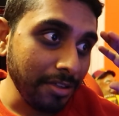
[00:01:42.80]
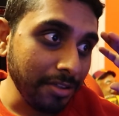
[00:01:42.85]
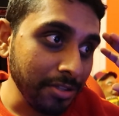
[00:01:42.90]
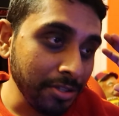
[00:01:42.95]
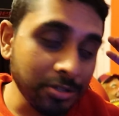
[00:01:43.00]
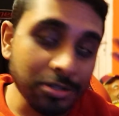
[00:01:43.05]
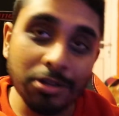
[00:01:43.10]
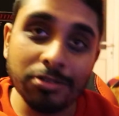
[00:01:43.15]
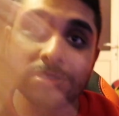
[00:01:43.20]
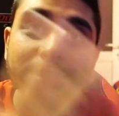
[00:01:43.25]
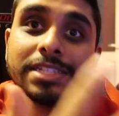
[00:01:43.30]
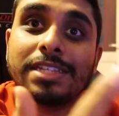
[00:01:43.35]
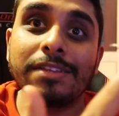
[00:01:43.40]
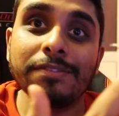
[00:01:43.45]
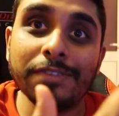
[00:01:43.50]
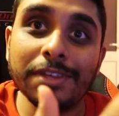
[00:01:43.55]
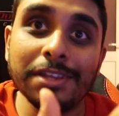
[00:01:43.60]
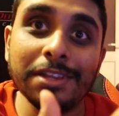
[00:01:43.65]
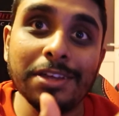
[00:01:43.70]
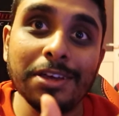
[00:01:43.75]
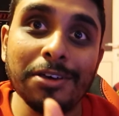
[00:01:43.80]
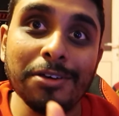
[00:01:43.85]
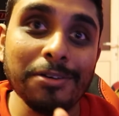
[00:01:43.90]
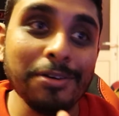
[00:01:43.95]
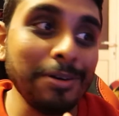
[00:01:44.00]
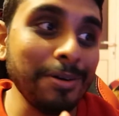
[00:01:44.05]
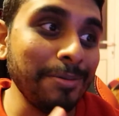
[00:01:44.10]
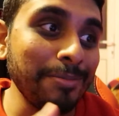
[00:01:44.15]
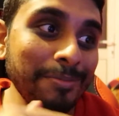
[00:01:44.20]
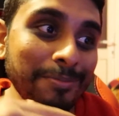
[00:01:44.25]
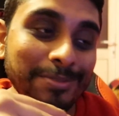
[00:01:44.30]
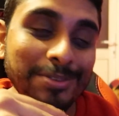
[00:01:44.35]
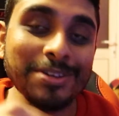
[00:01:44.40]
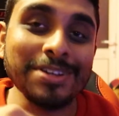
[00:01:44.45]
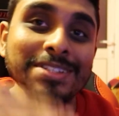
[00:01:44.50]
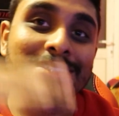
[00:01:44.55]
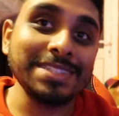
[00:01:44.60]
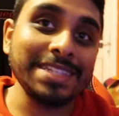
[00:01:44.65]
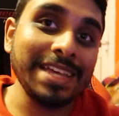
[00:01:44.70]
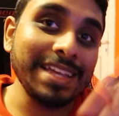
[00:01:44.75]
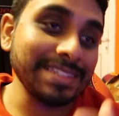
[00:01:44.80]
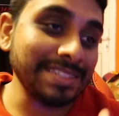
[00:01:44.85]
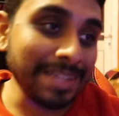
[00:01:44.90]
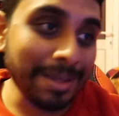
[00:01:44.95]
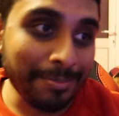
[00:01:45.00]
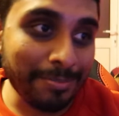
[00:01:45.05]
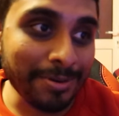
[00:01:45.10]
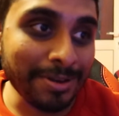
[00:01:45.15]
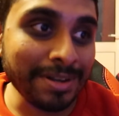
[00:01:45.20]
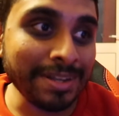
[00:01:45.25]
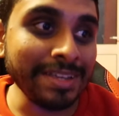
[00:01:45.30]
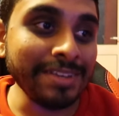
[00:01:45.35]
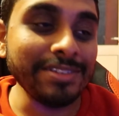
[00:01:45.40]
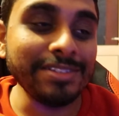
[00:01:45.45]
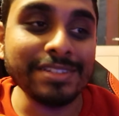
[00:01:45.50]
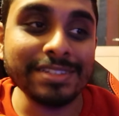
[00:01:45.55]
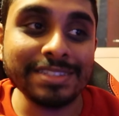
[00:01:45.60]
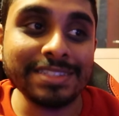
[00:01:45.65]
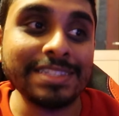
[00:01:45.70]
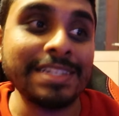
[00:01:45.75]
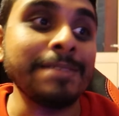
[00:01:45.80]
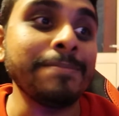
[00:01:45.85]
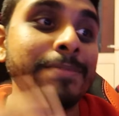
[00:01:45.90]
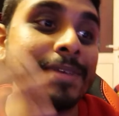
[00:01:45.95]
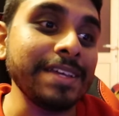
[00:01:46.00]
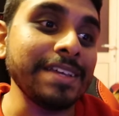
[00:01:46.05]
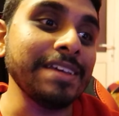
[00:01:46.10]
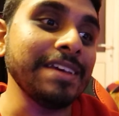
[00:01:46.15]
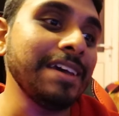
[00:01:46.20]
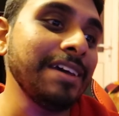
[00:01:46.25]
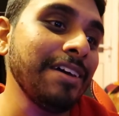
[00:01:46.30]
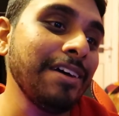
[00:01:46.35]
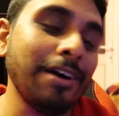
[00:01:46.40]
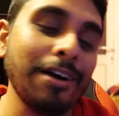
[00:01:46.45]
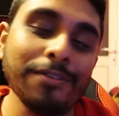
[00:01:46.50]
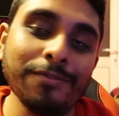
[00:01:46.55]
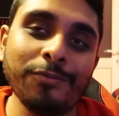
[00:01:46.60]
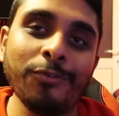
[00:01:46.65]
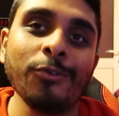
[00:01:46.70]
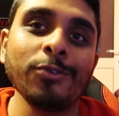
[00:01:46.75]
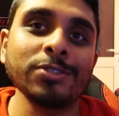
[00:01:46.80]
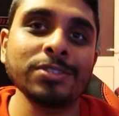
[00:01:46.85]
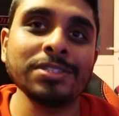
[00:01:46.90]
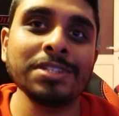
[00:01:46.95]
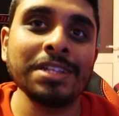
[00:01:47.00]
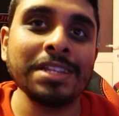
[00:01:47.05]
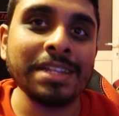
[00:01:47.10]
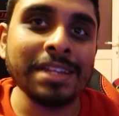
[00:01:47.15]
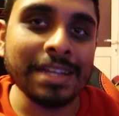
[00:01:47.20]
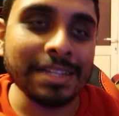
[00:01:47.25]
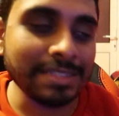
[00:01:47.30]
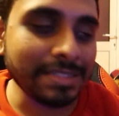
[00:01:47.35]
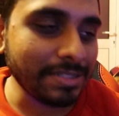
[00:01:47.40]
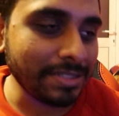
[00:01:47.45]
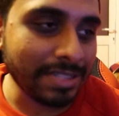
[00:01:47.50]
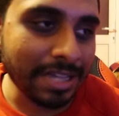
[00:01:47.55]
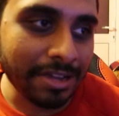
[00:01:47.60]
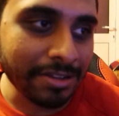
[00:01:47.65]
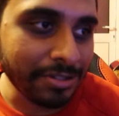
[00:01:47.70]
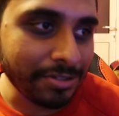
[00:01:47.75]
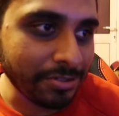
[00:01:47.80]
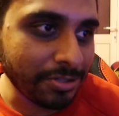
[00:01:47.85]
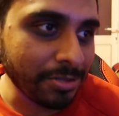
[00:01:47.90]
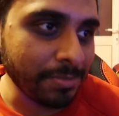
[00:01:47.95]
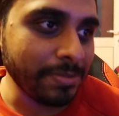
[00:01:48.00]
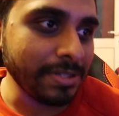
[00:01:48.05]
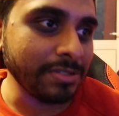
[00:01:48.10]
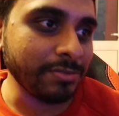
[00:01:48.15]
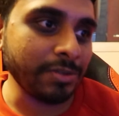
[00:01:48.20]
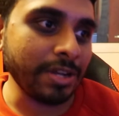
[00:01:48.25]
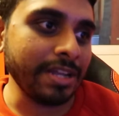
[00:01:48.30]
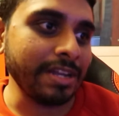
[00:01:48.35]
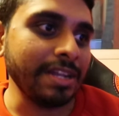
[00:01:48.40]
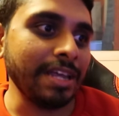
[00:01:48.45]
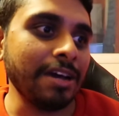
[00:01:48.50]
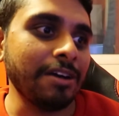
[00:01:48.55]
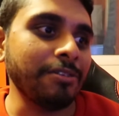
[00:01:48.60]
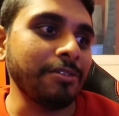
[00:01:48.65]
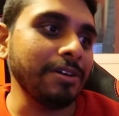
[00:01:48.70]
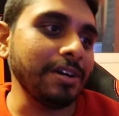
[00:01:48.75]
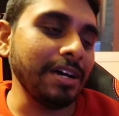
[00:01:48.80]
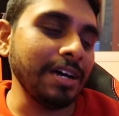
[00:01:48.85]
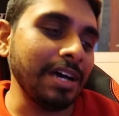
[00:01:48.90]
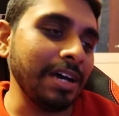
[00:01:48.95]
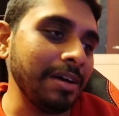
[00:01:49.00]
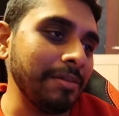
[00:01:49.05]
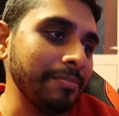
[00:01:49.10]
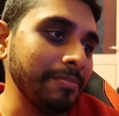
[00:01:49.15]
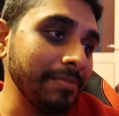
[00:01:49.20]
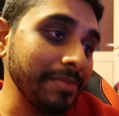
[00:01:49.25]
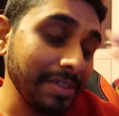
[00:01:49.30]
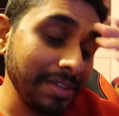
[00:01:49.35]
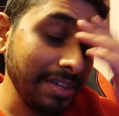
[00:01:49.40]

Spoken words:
you don't see the video, you can see it separately, you just see me. Unfortunately, that's just how YouTube is right now.